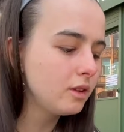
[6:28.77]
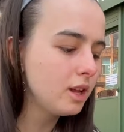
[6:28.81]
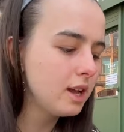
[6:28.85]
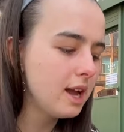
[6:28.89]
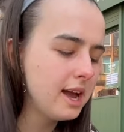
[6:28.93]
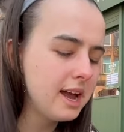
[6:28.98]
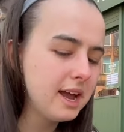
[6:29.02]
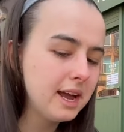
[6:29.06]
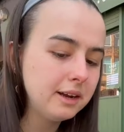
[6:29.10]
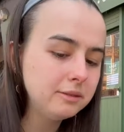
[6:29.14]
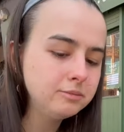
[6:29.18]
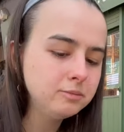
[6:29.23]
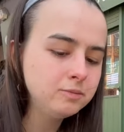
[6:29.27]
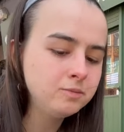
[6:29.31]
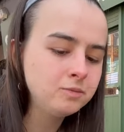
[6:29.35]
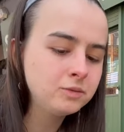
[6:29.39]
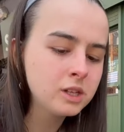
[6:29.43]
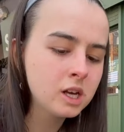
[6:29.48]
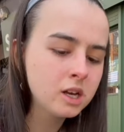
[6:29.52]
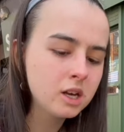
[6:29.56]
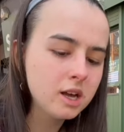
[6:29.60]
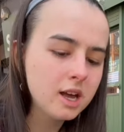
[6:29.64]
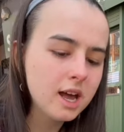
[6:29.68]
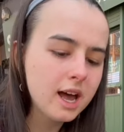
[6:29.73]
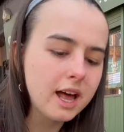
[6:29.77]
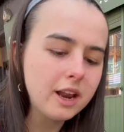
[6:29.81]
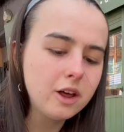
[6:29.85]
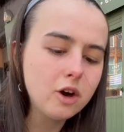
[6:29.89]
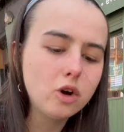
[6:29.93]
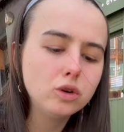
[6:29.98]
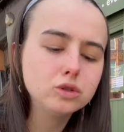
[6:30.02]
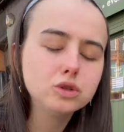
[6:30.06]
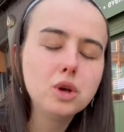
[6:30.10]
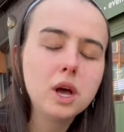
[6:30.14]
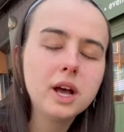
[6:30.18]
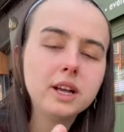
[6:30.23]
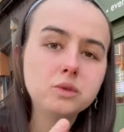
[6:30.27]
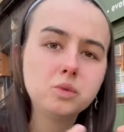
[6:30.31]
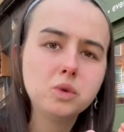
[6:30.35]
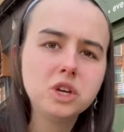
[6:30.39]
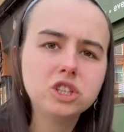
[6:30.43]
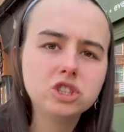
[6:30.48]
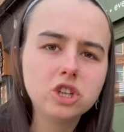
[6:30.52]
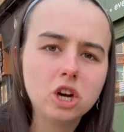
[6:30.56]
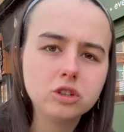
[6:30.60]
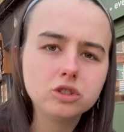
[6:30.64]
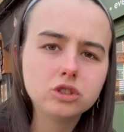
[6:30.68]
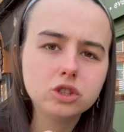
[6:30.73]
And it also has wee
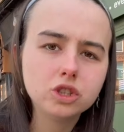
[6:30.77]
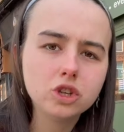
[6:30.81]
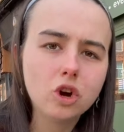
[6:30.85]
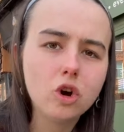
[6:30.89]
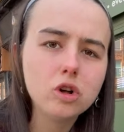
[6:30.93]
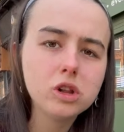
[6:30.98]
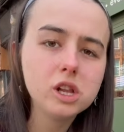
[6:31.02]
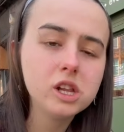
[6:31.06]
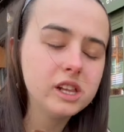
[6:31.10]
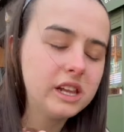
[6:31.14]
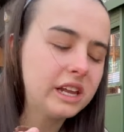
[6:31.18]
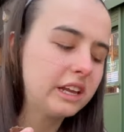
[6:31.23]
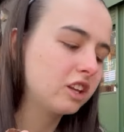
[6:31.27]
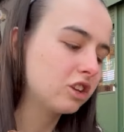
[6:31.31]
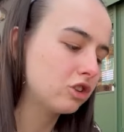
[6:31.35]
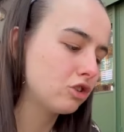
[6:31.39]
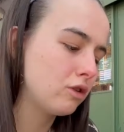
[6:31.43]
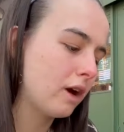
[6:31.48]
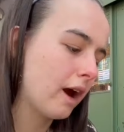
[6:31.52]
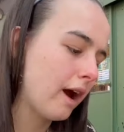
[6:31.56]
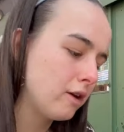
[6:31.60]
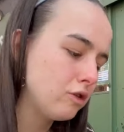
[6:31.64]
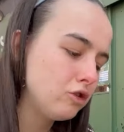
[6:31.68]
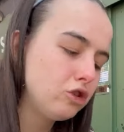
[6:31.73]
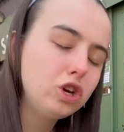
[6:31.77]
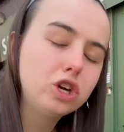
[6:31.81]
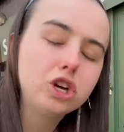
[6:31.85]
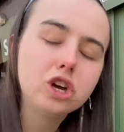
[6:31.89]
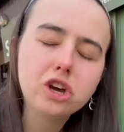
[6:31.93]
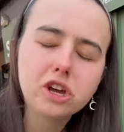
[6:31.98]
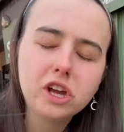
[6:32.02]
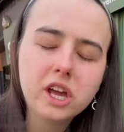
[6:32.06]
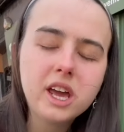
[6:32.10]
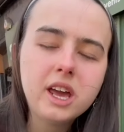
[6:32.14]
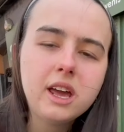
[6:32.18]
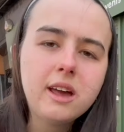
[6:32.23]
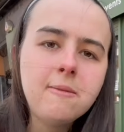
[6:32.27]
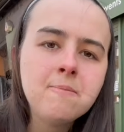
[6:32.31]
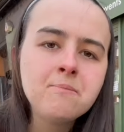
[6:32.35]
chunks of chocolate like throughout the cookie,